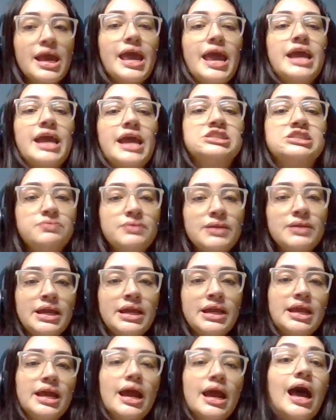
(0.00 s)

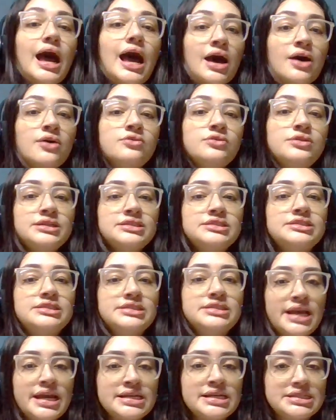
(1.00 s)
Explain how this
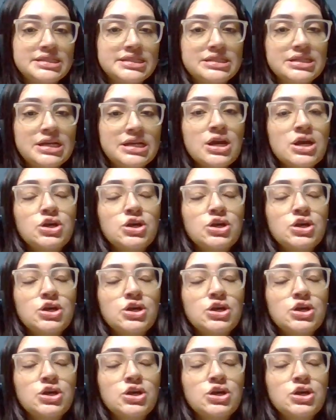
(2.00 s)
test